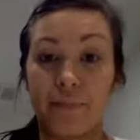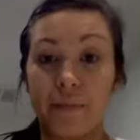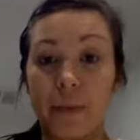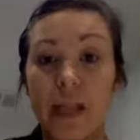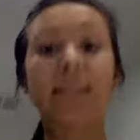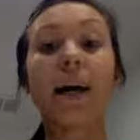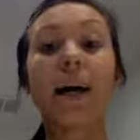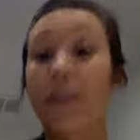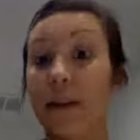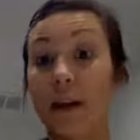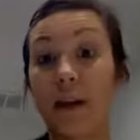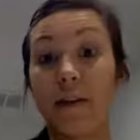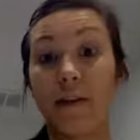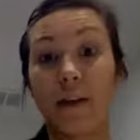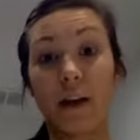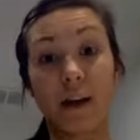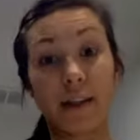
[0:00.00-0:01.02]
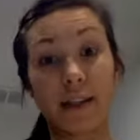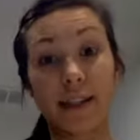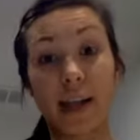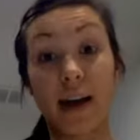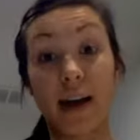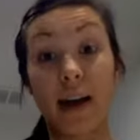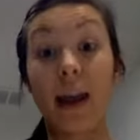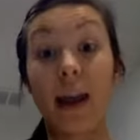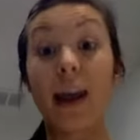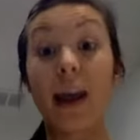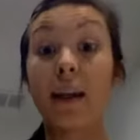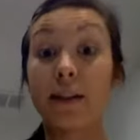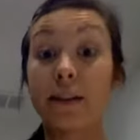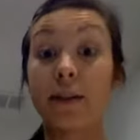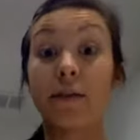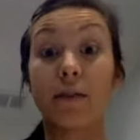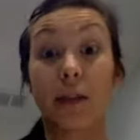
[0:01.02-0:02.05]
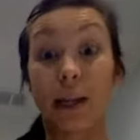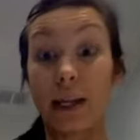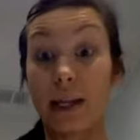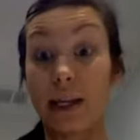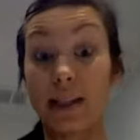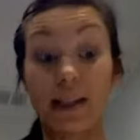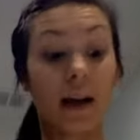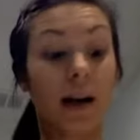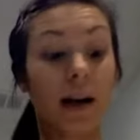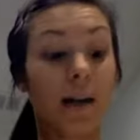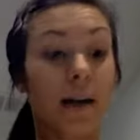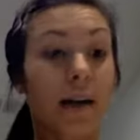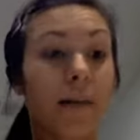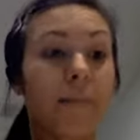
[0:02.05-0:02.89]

it's healthier for your skin, and it's a really nice color.